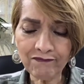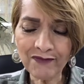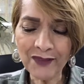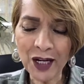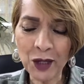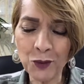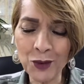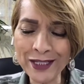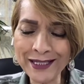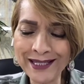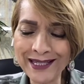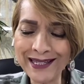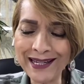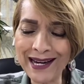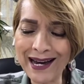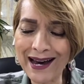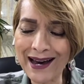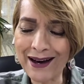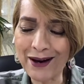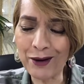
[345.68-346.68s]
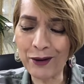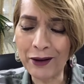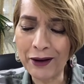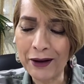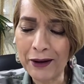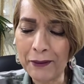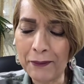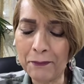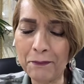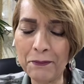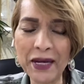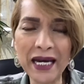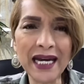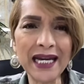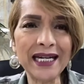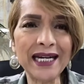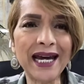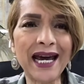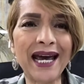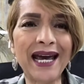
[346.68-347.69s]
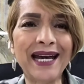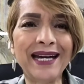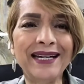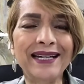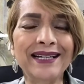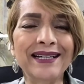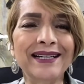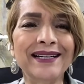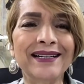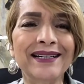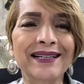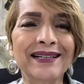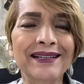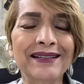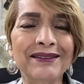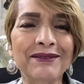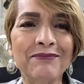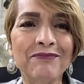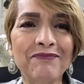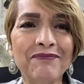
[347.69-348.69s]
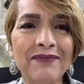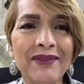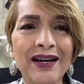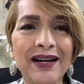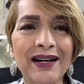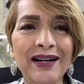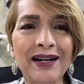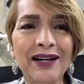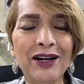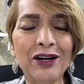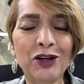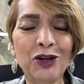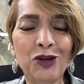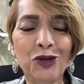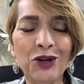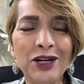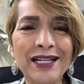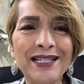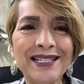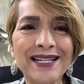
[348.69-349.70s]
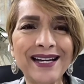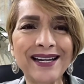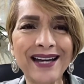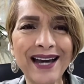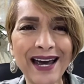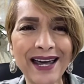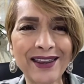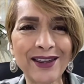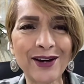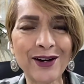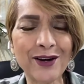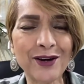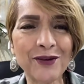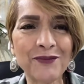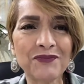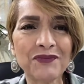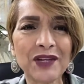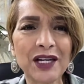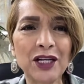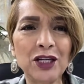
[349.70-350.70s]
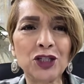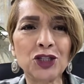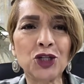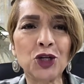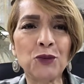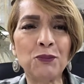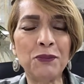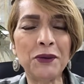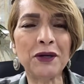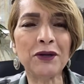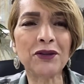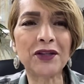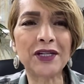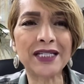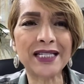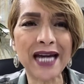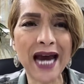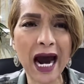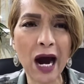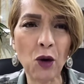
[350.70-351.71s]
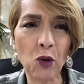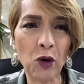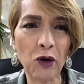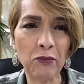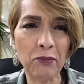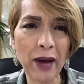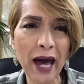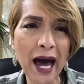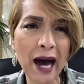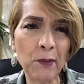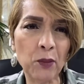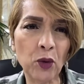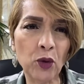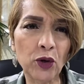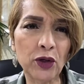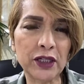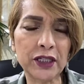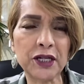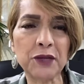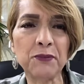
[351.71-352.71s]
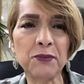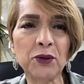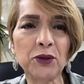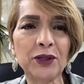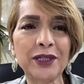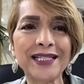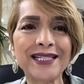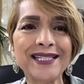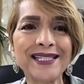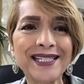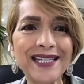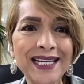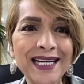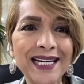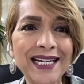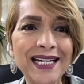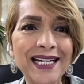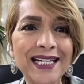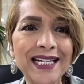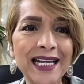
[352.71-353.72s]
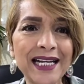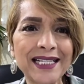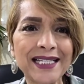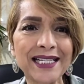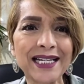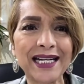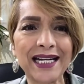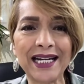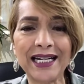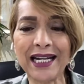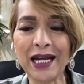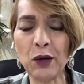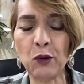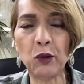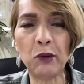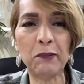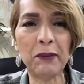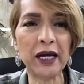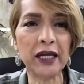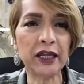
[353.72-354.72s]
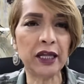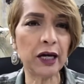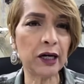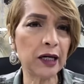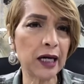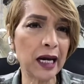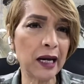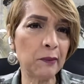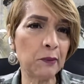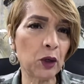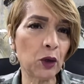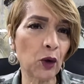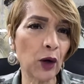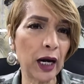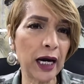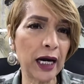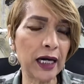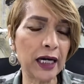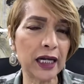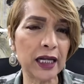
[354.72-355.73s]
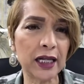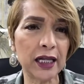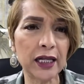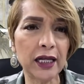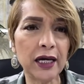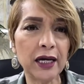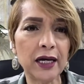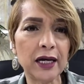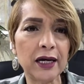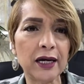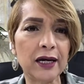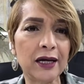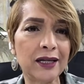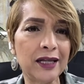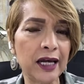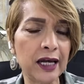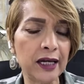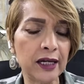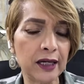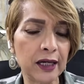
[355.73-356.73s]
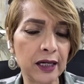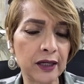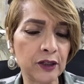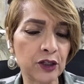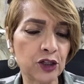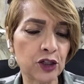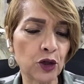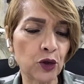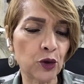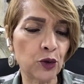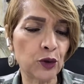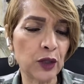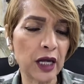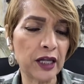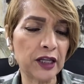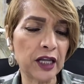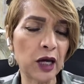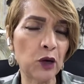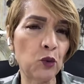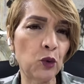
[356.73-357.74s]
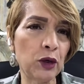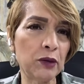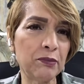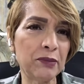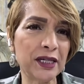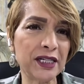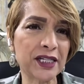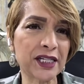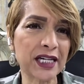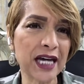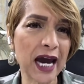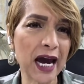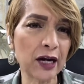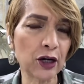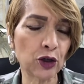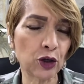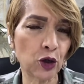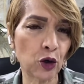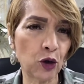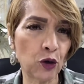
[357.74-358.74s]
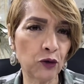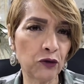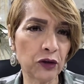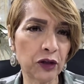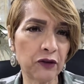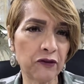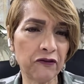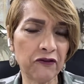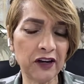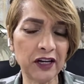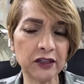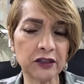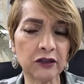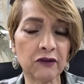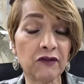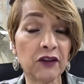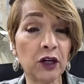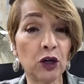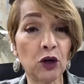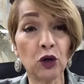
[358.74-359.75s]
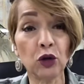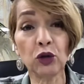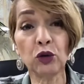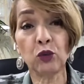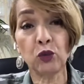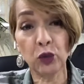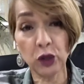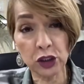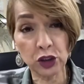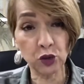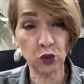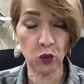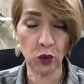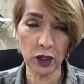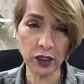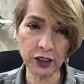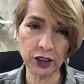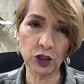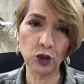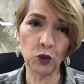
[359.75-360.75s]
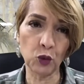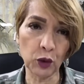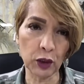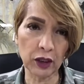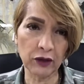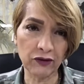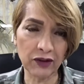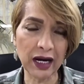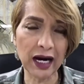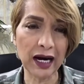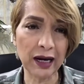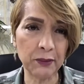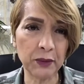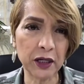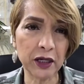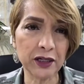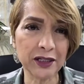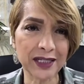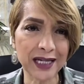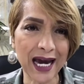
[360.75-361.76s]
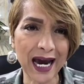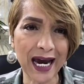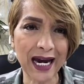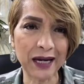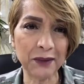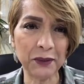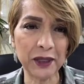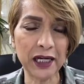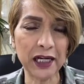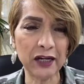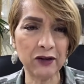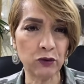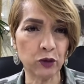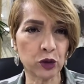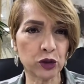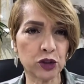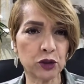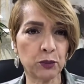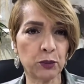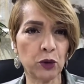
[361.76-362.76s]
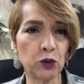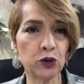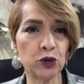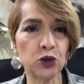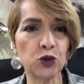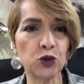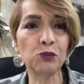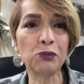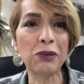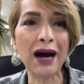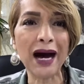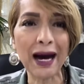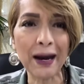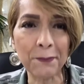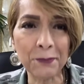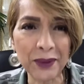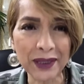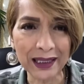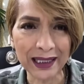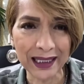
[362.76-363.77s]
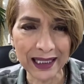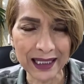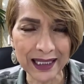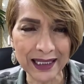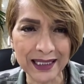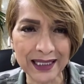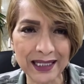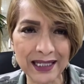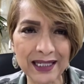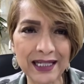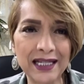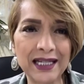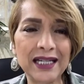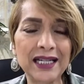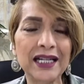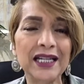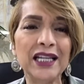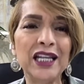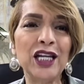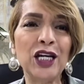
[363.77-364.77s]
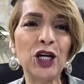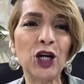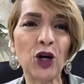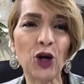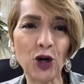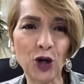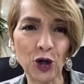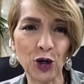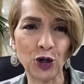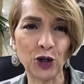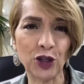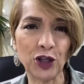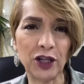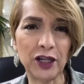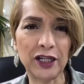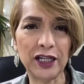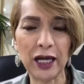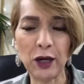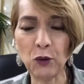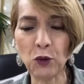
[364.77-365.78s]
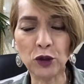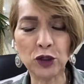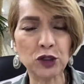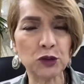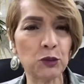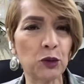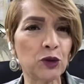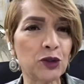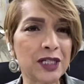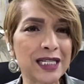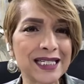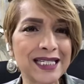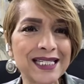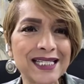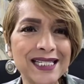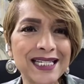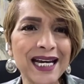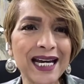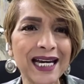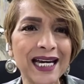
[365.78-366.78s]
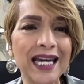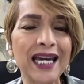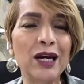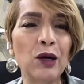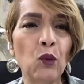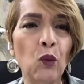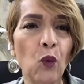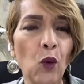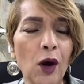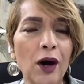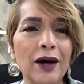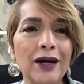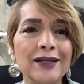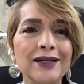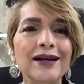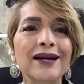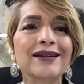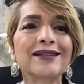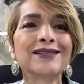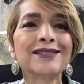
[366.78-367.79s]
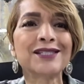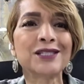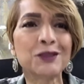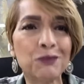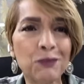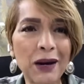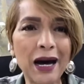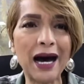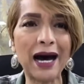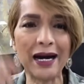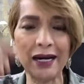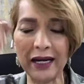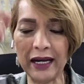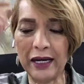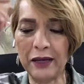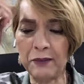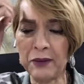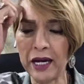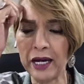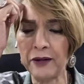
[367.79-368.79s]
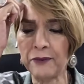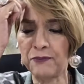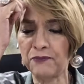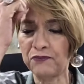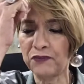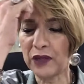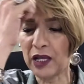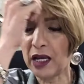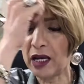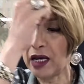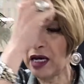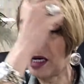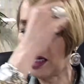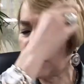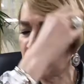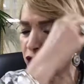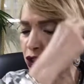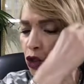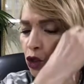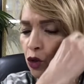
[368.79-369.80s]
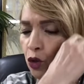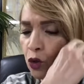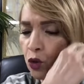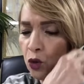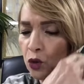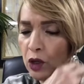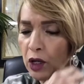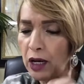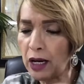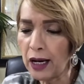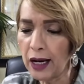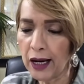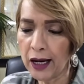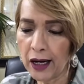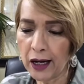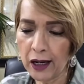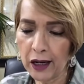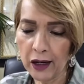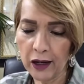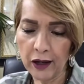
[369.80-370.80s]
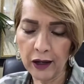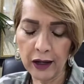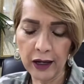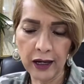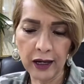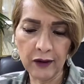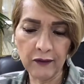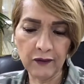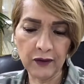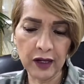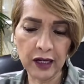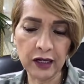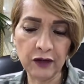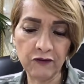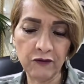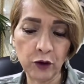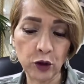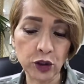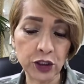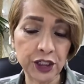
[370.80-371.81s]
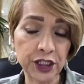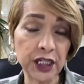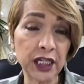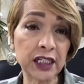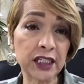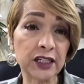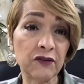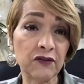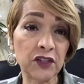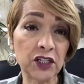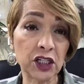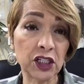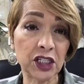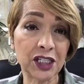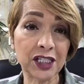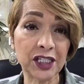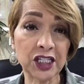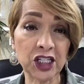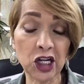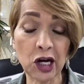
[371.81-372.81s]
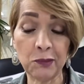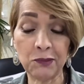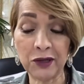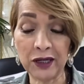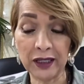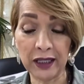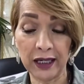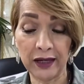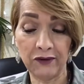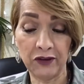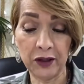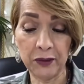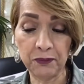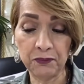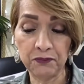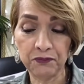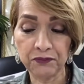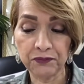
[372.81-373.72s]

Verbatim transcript: we see how men had uh, uh, agreed together to build the Tower of Babel and to build a city. And they said that they would make their name great. And uh, they and so that they wouldn't be scattered over the face of the earth, which was the will of God, because Adam and Eve were supposed populate the earth. They weren't supposed to stick in one spot. Amen. And so, uh, in, in verse 6 of Genesis chapter 11,